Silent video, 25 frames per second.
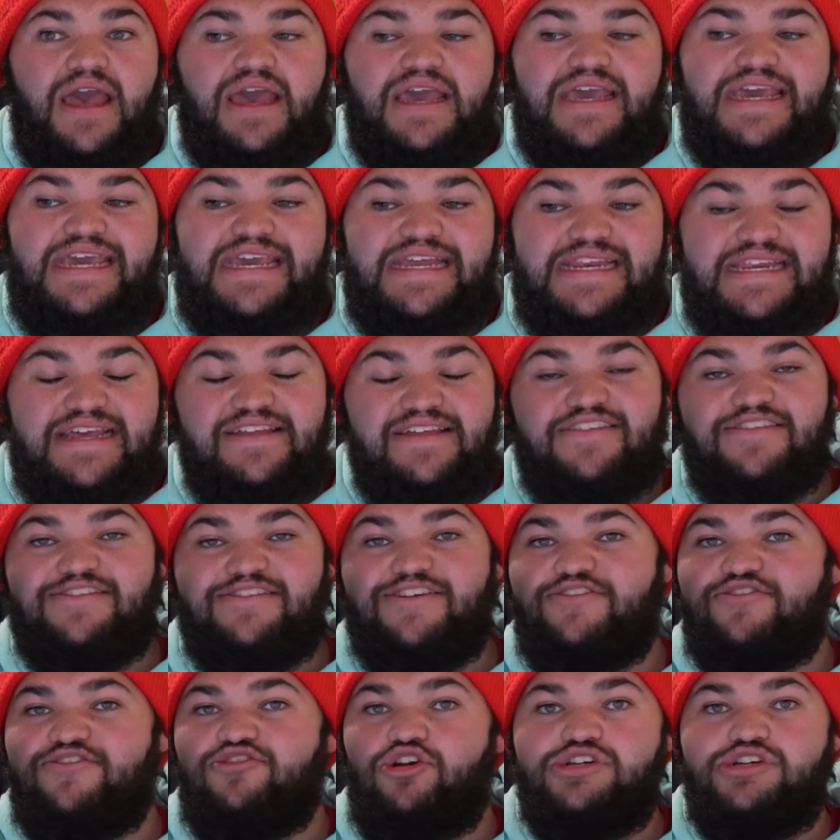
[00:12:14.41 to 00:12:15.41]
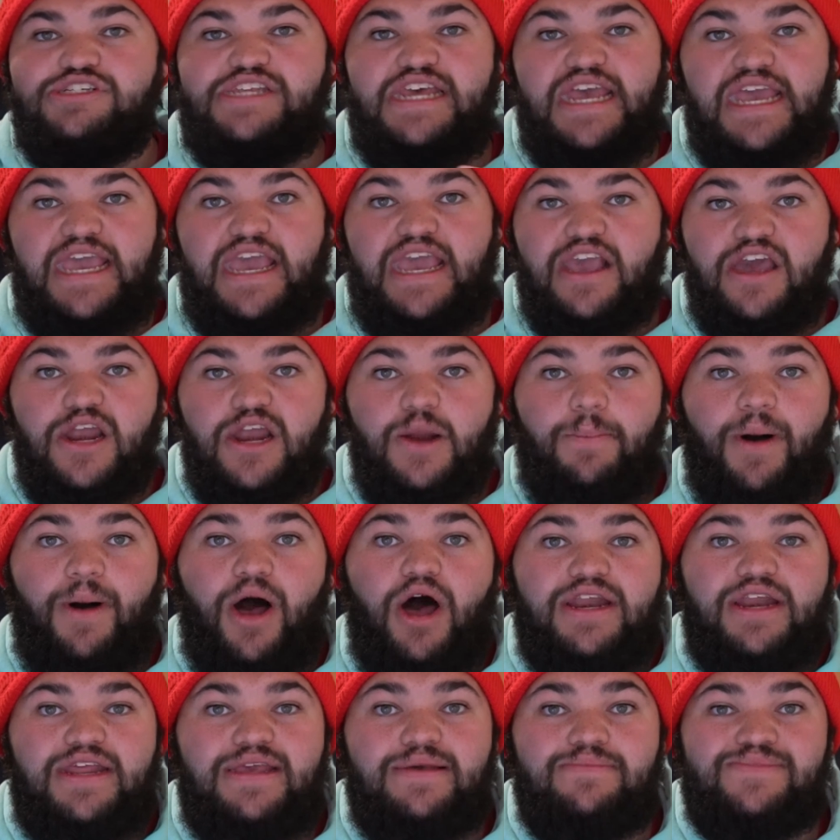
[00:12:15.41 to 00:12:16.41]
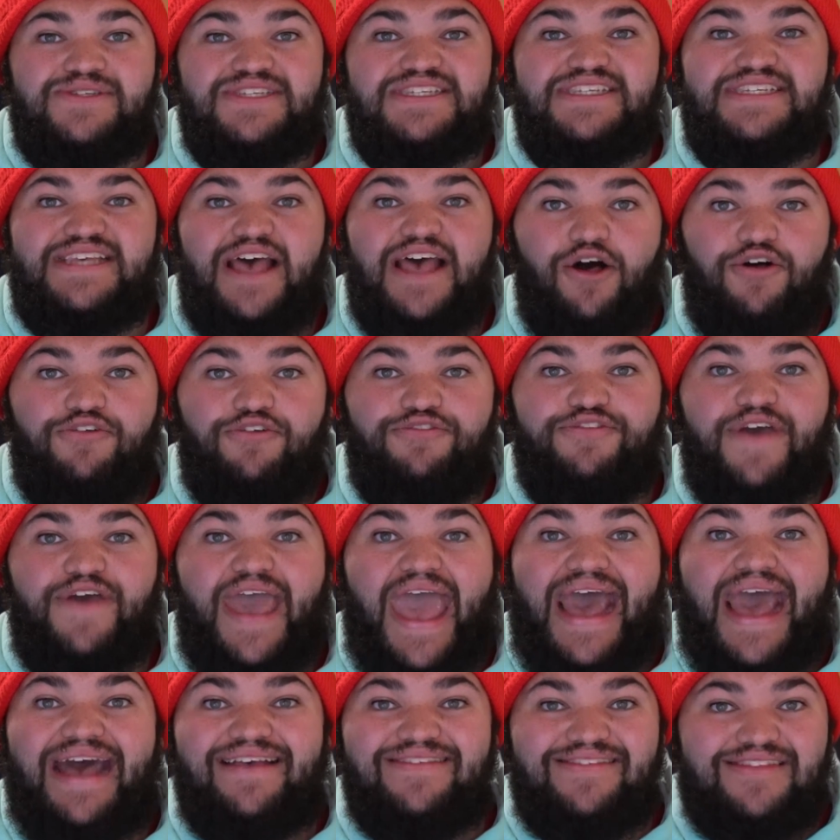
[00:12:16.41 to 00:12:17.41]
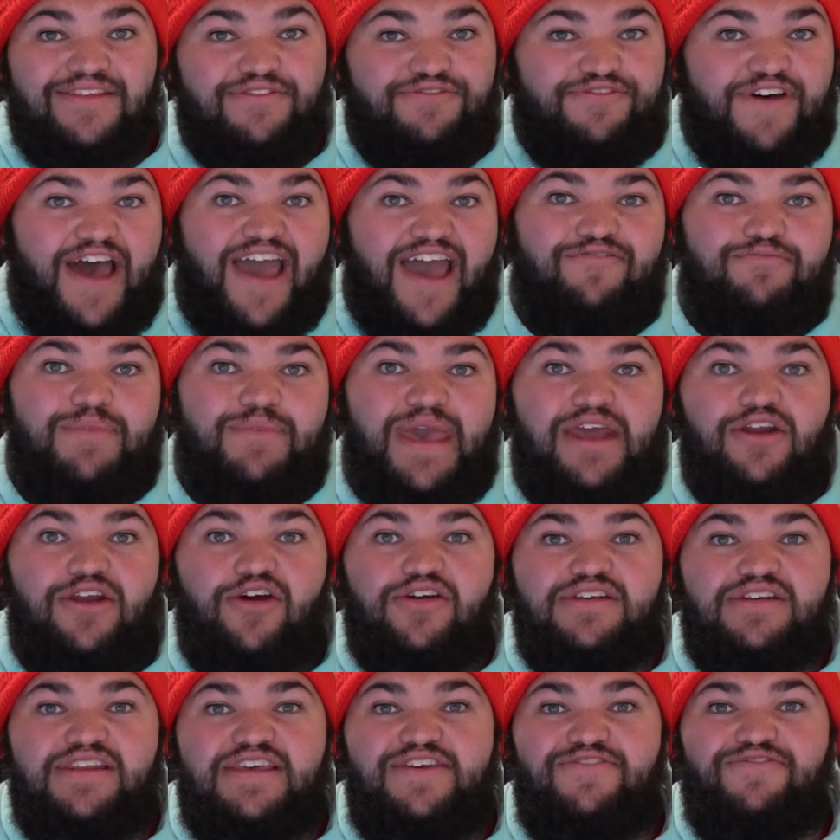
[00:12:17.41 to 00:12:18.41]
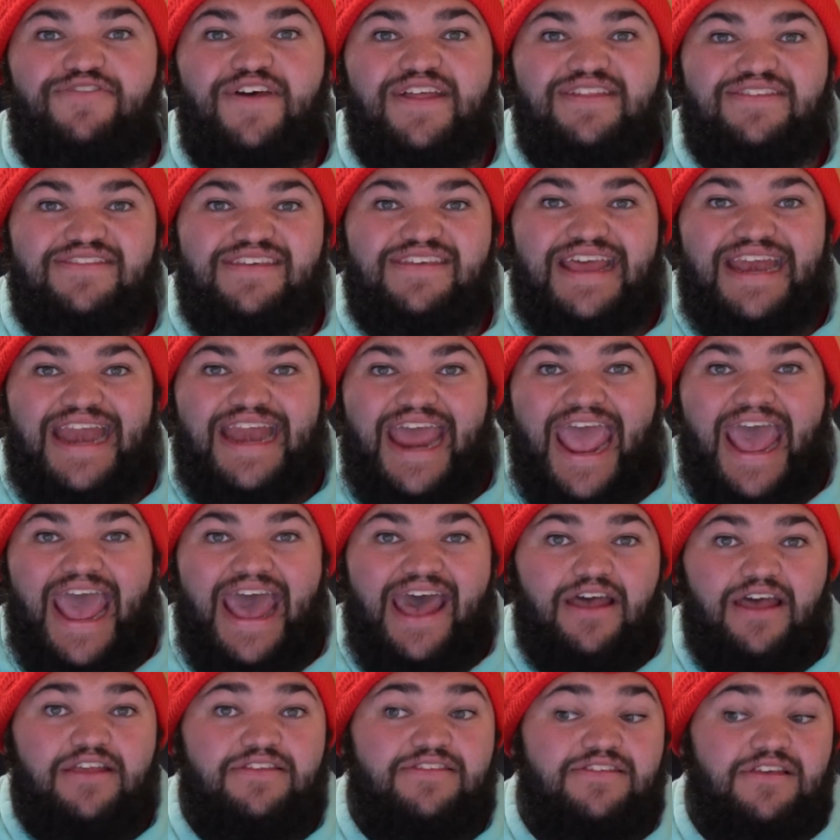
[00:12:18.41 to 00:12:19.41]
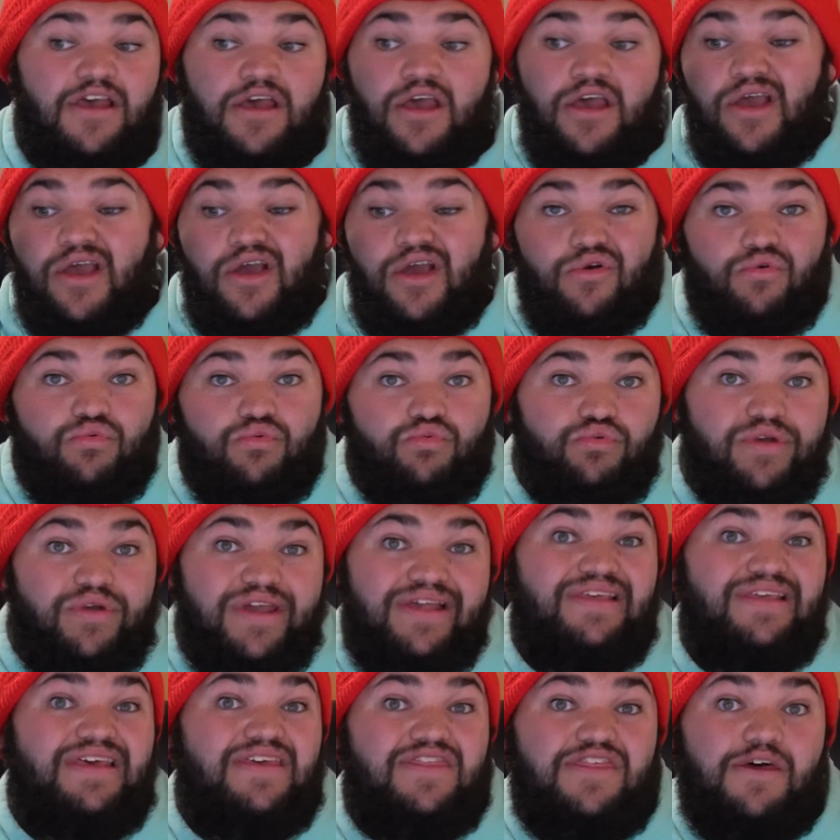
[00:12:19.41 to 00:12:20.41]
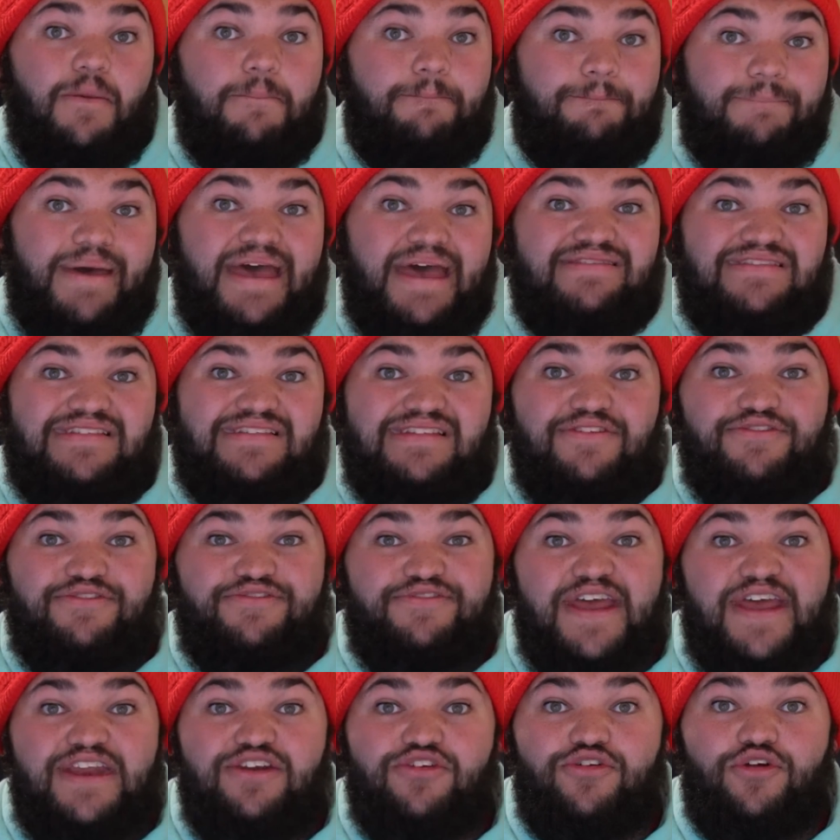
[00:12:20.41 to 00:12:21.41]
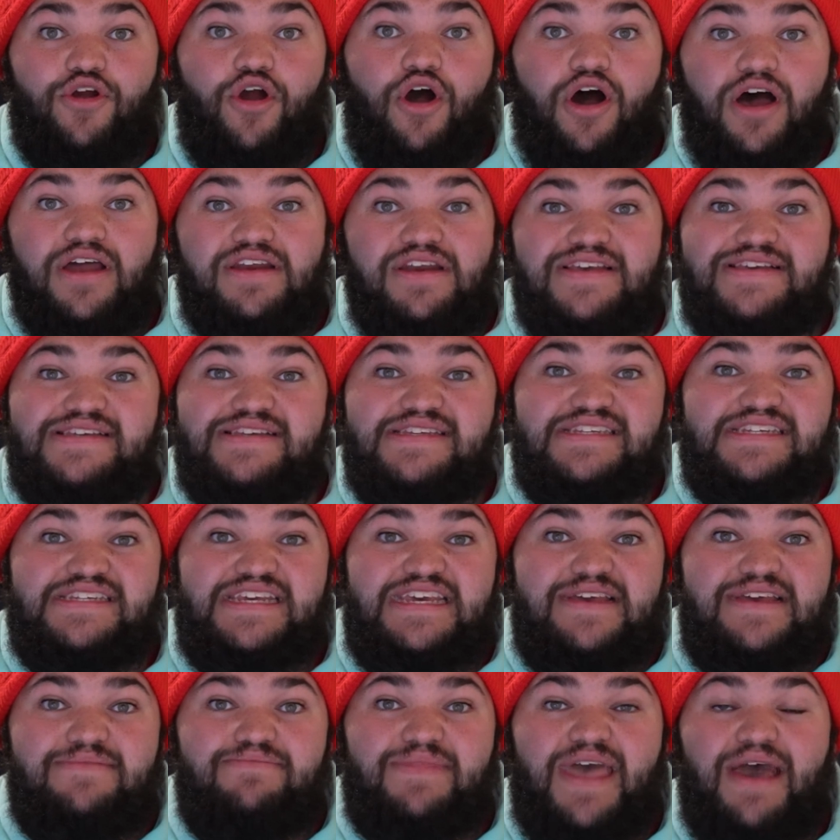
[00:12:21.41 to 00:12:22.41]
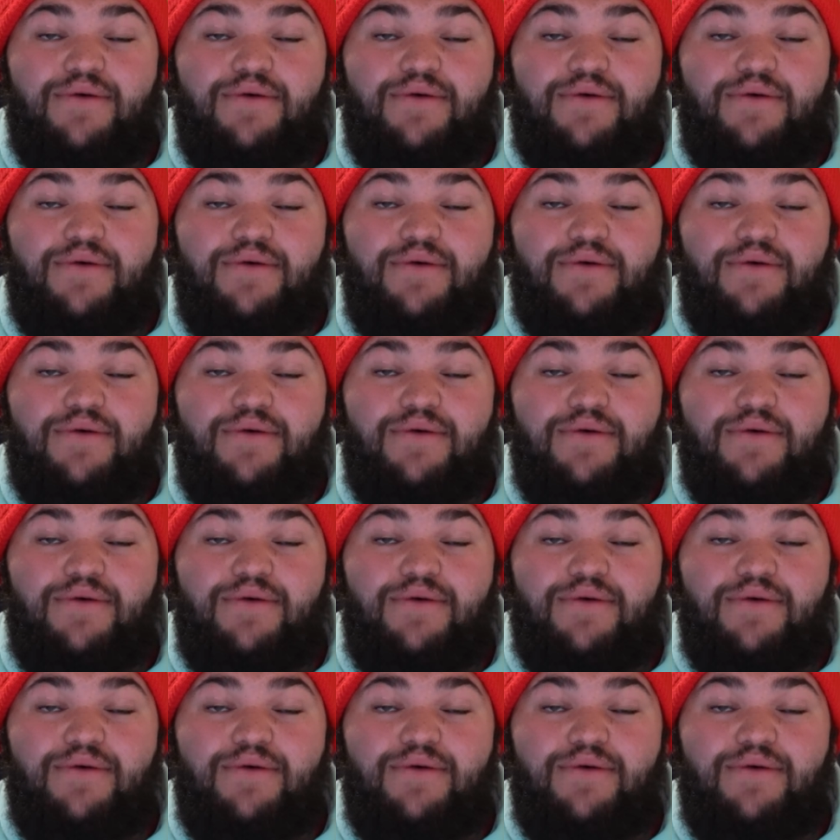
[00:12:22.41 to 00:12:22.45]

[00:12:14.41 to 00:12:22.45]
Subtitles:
He needs to start taking it upon himself as the 5-man on defense and as really the best defender on his team.